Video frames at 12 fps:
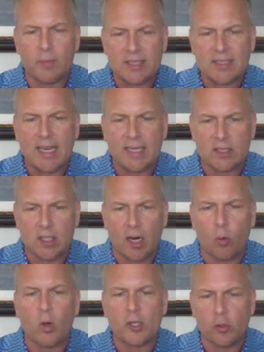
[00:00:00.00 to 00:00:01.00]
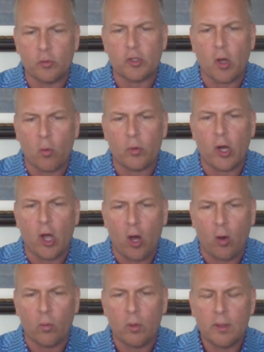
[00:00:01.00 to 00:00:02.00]
your mistakes are, what you don't
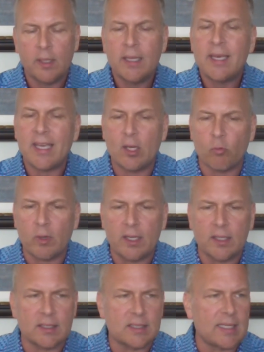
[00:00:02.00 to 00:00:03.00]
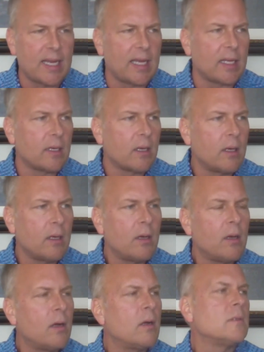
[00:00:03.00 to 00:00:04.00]
know. In real estate,
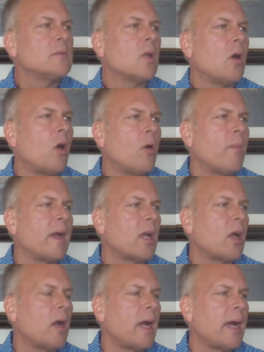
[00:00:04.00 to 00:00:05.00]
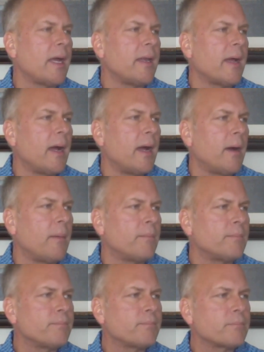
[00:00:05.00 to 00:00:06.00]
oh my God,
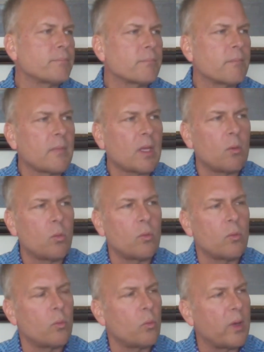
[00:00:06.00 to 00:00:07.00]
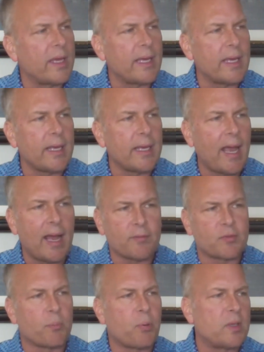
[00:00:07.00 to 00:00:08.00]
um, we
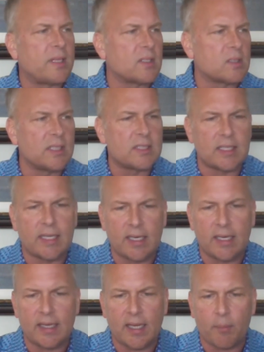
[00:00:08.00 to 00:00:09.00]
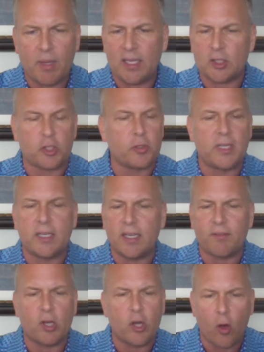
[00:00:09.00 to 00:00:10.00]
have to put this listing into the MLS. You didn't
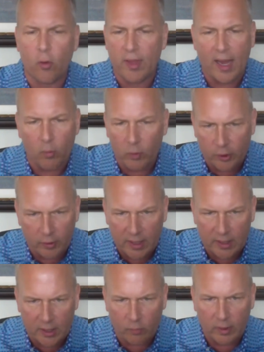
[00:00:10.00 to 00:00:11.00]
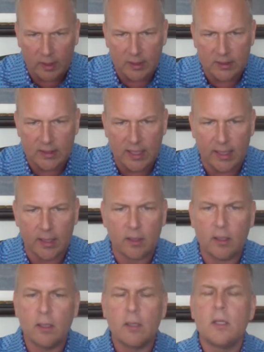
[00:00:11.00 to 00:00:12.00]
even know that when you get into real estate.
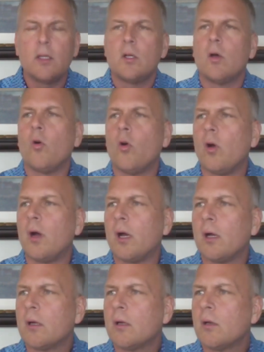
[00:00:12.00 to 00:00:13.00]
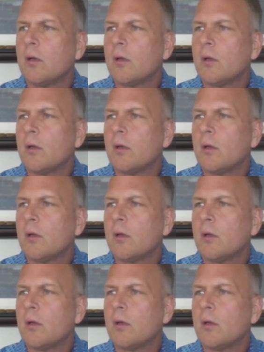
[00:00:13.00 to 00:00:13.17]
Or